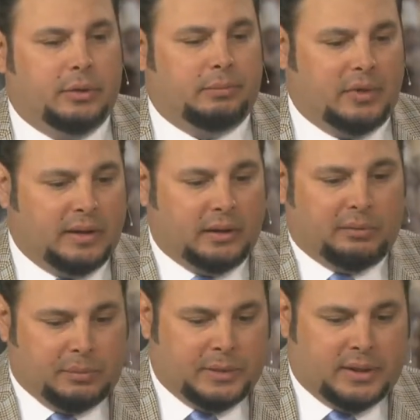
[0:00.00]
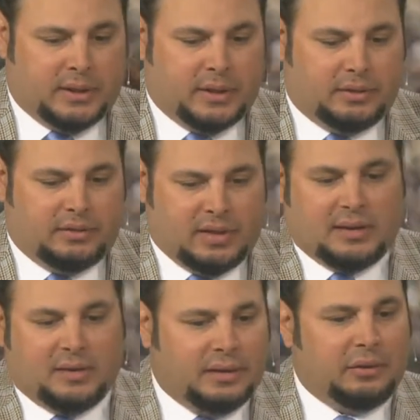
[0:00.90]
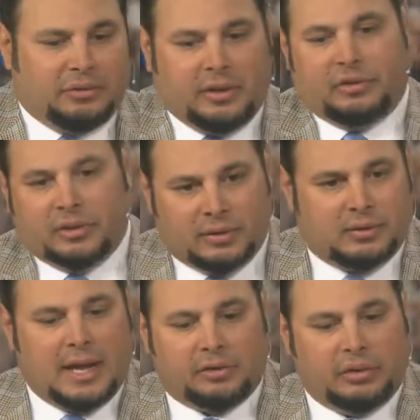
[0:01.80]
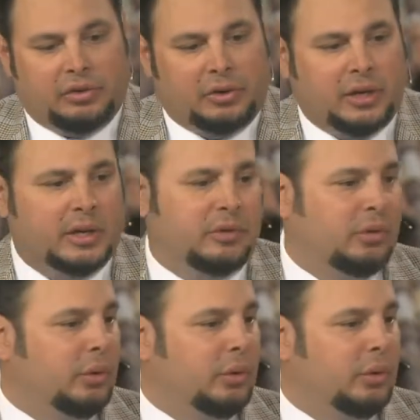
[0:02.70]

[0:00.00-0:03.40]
taking from a design thinking session and actually turning it into